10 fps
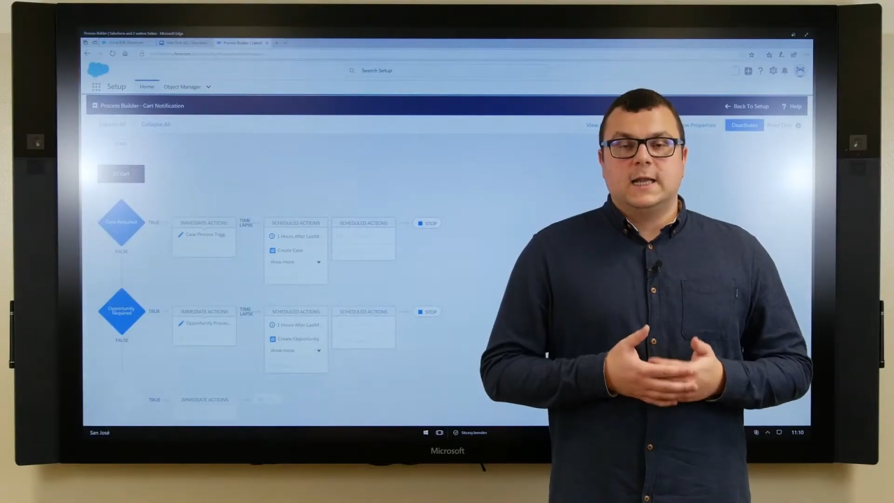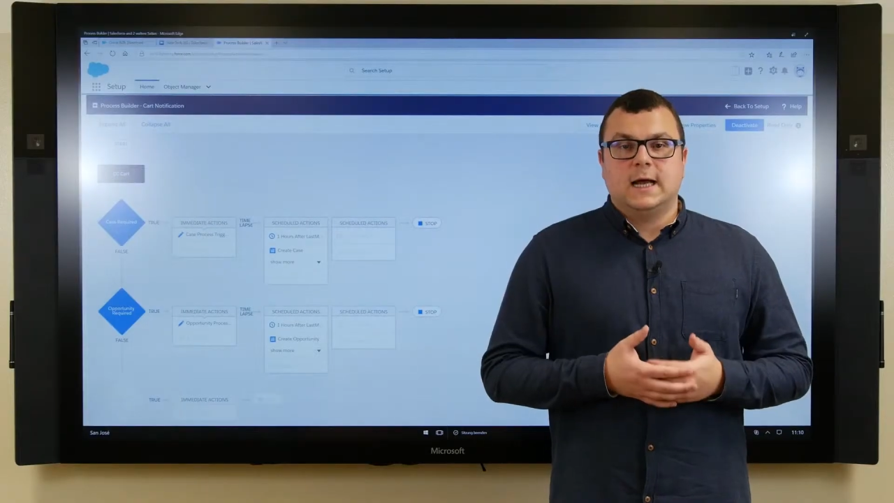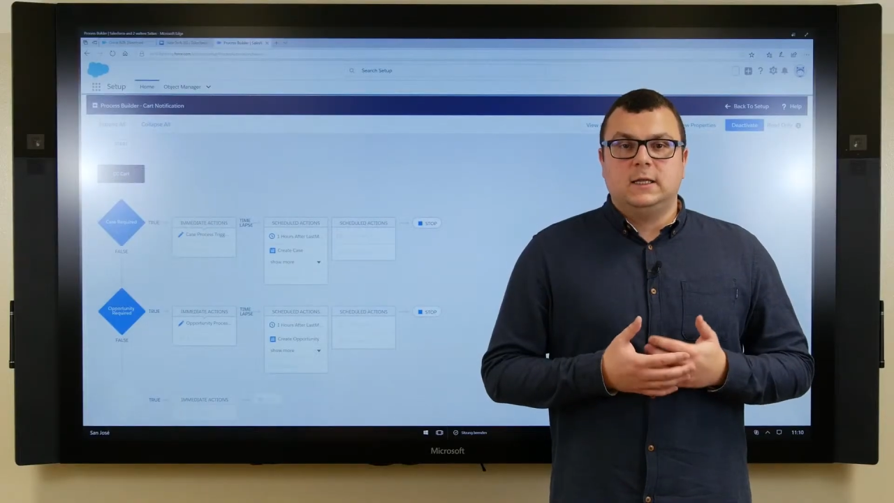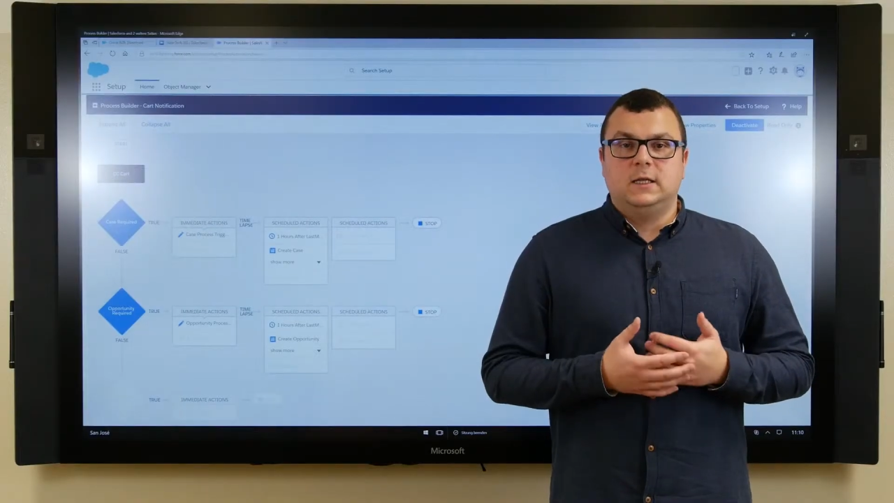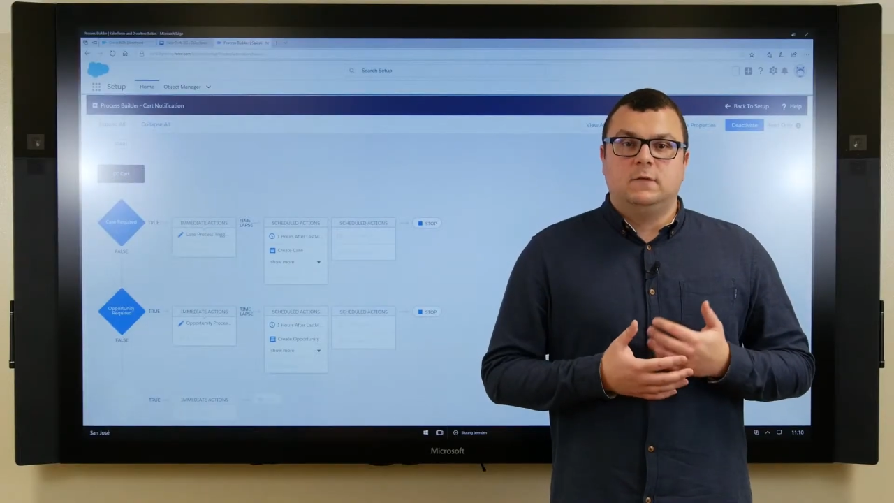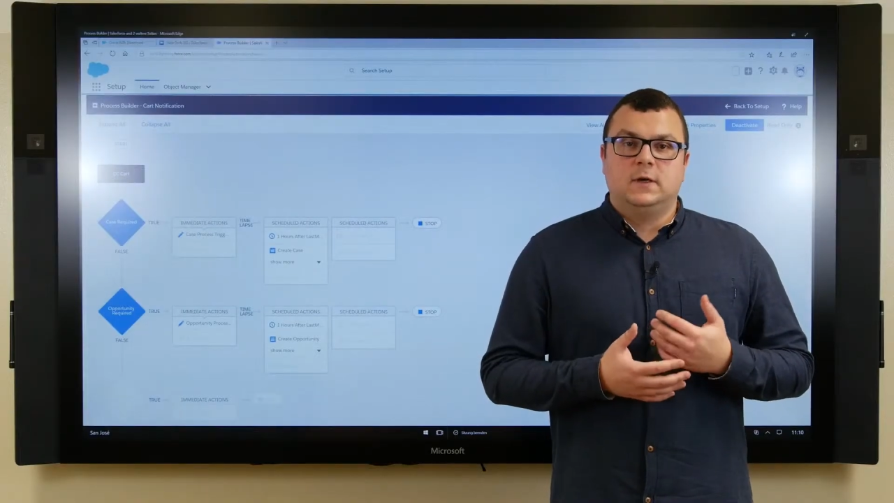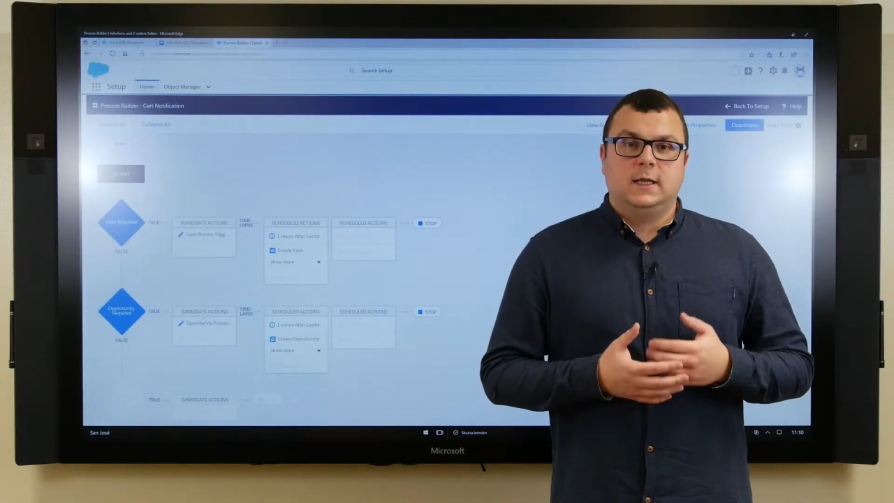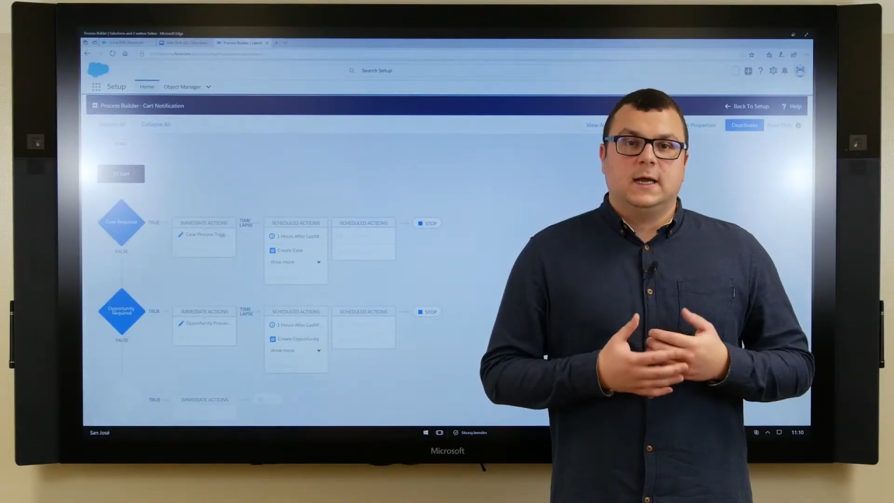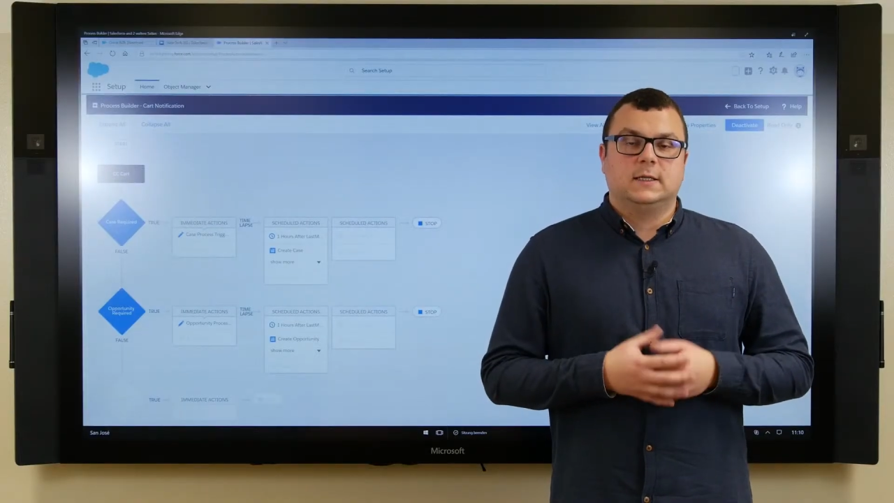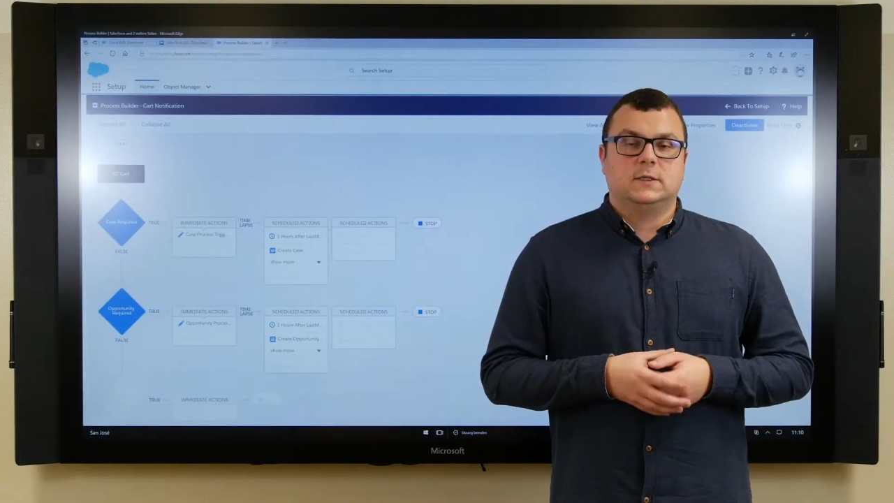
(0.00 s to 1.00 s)
The native
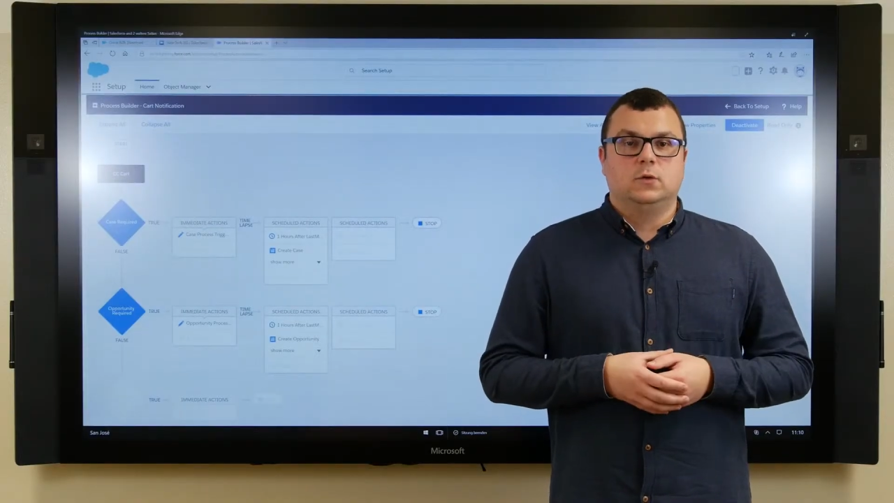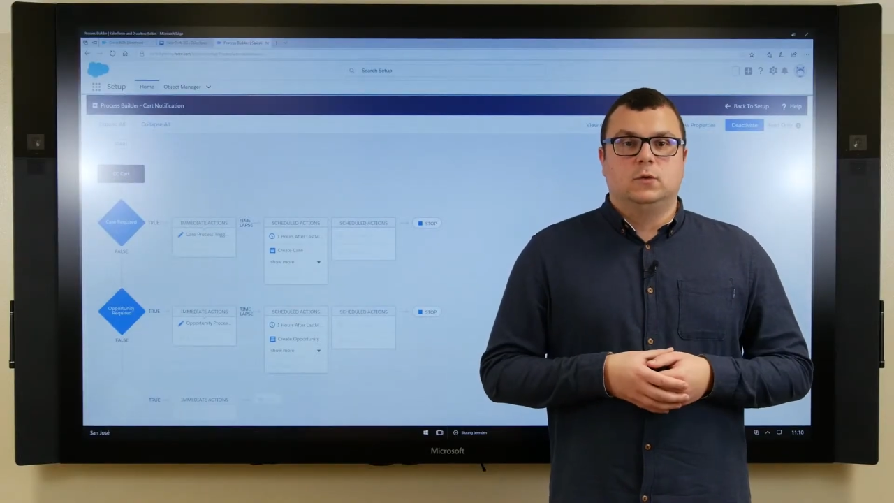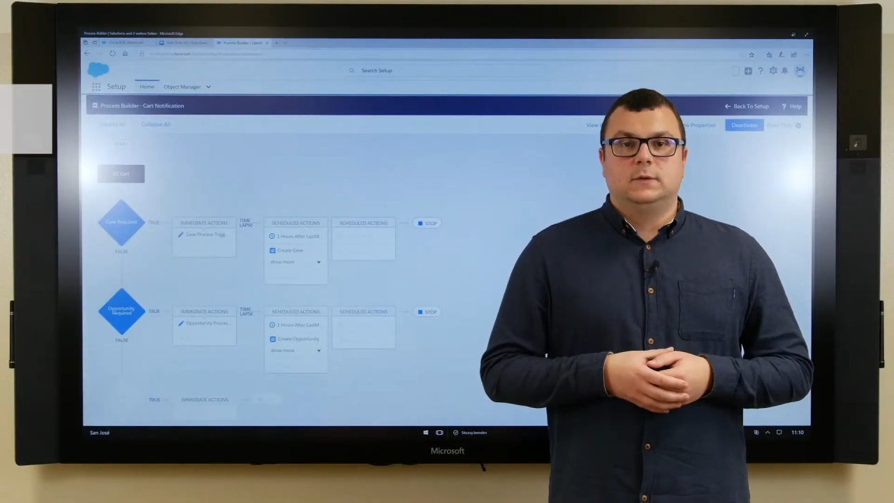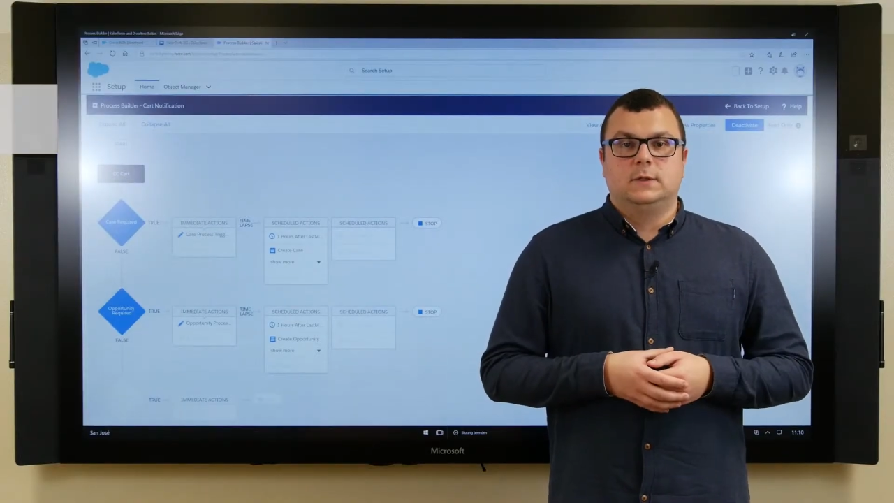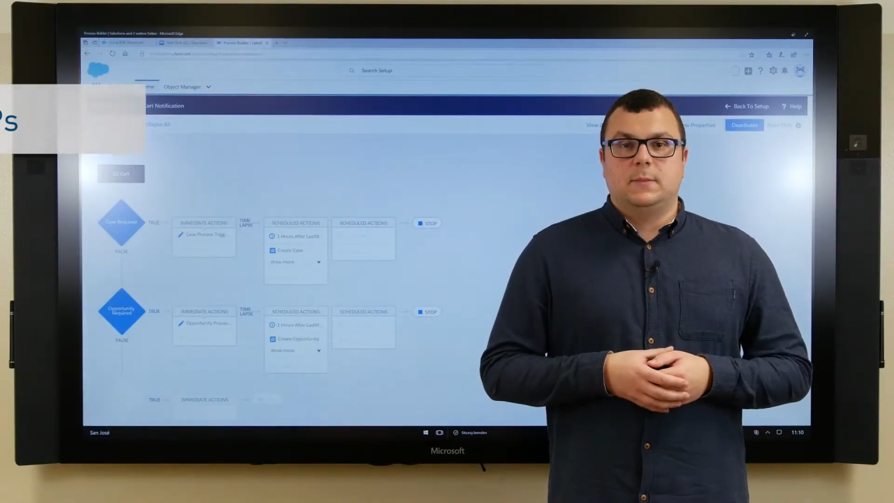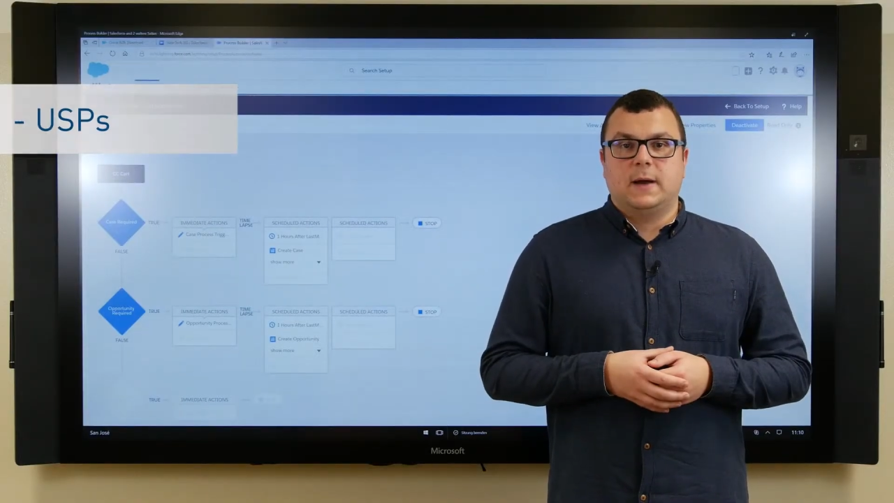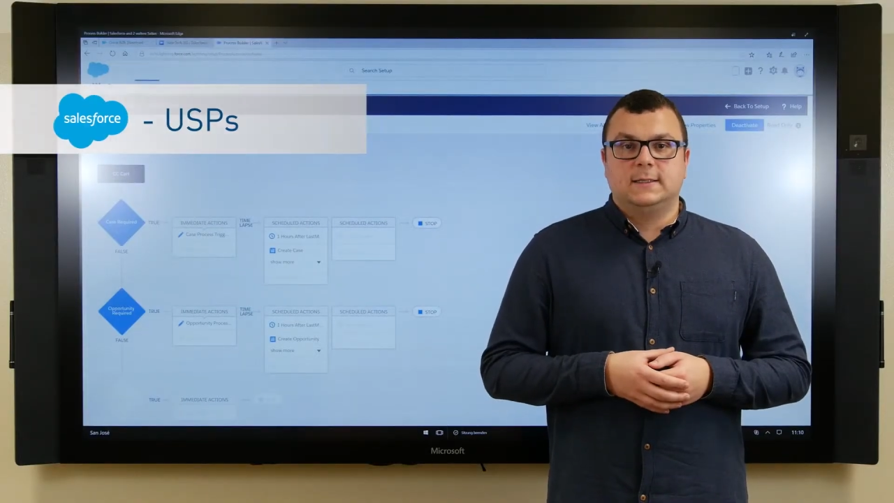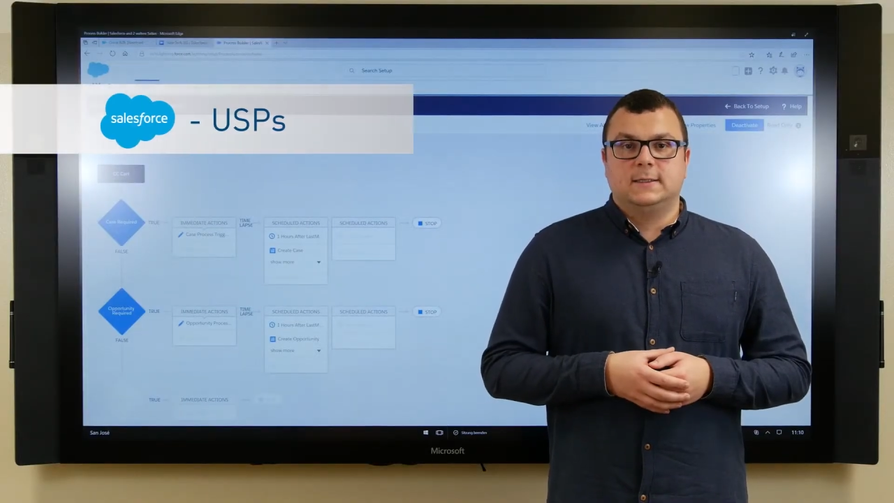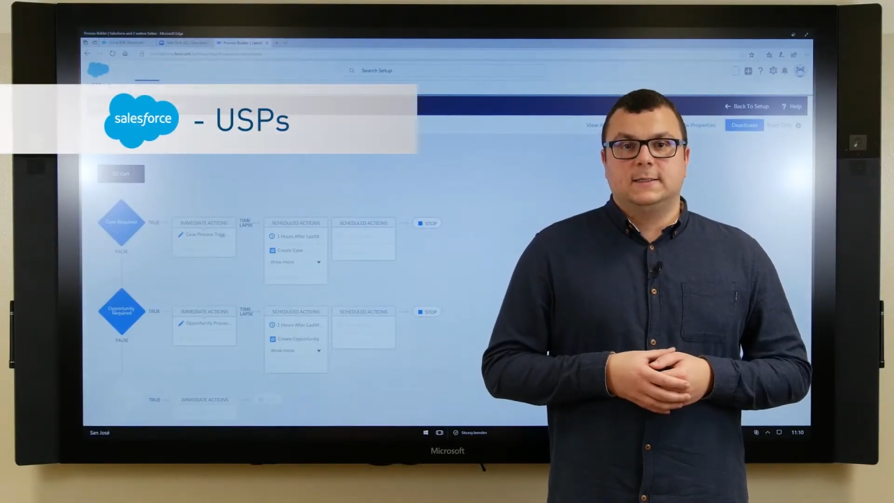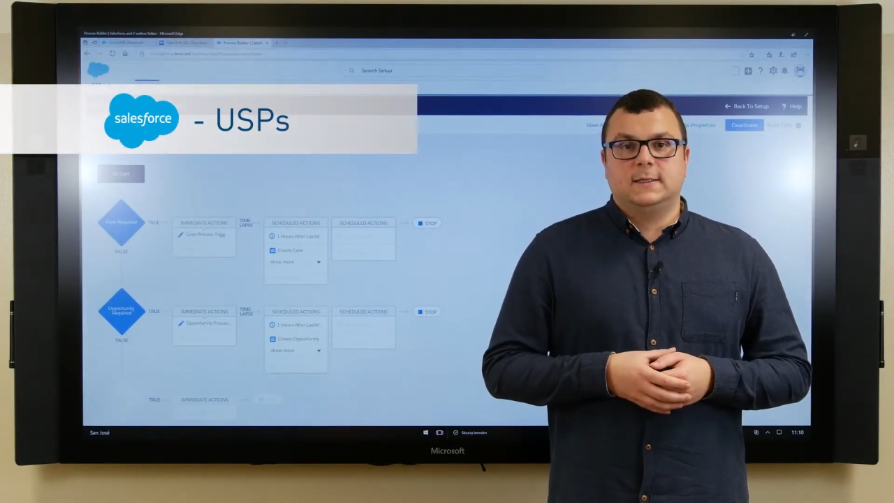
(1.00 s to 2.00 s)
integration of two
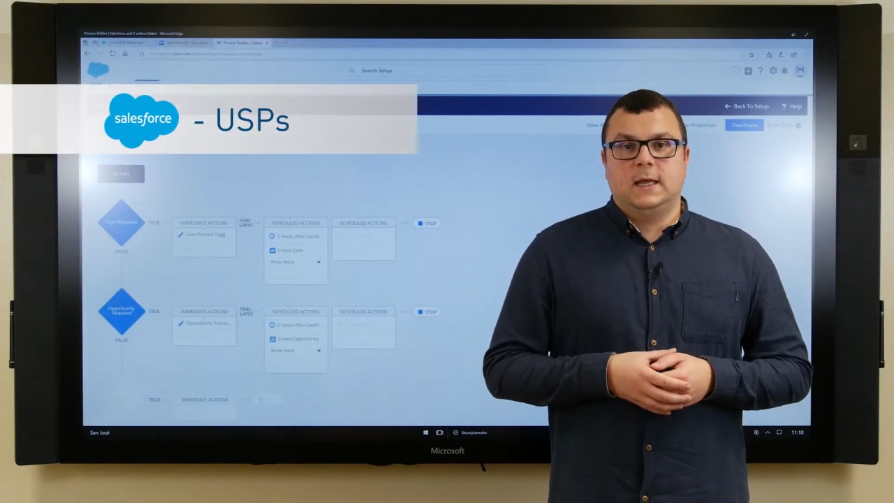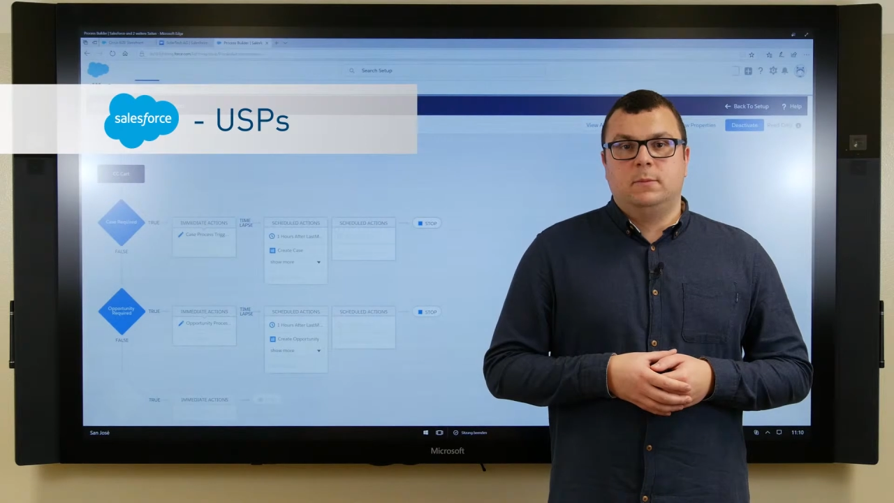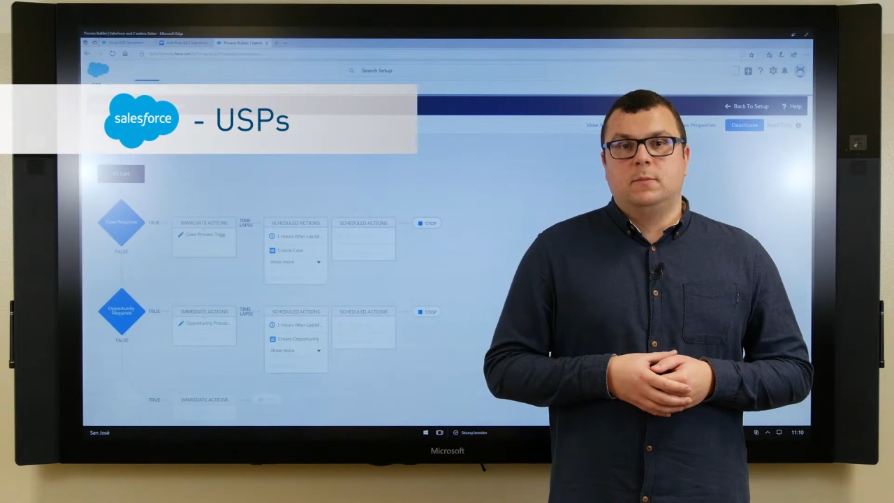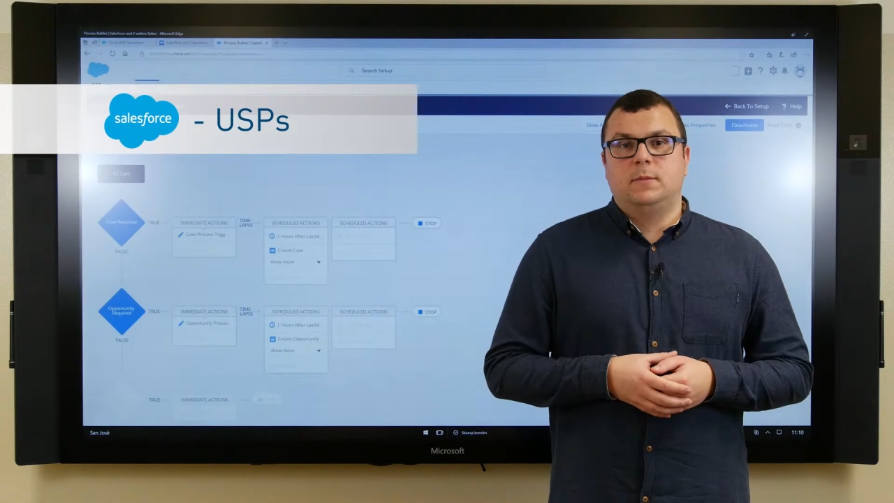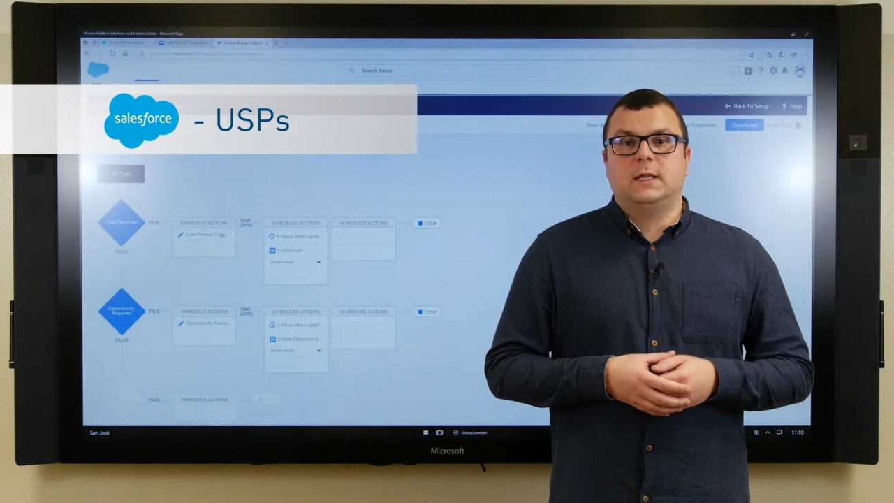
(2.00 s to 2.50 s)
systems requires